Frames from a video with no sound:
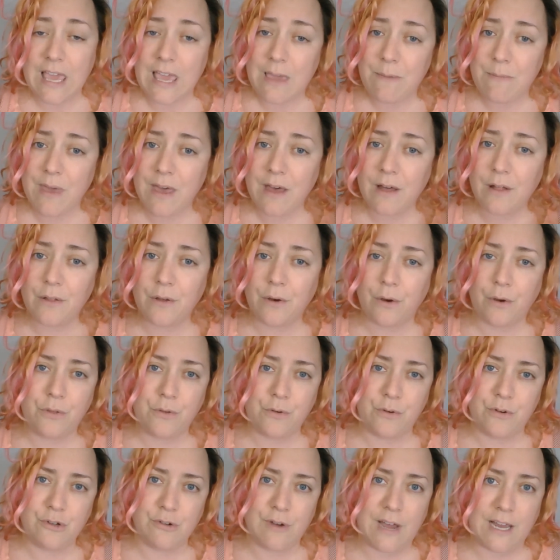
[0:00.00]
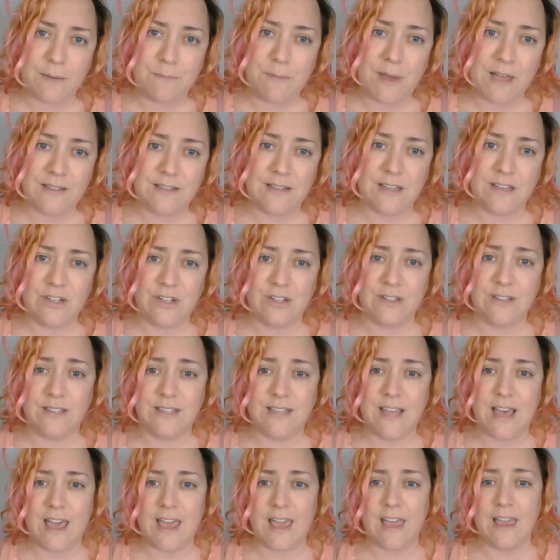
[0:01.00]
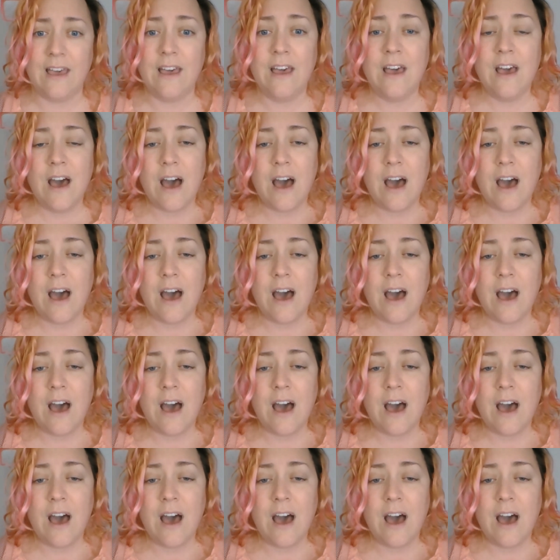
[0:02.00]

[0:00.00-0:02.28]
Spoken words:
email or through direct message and say,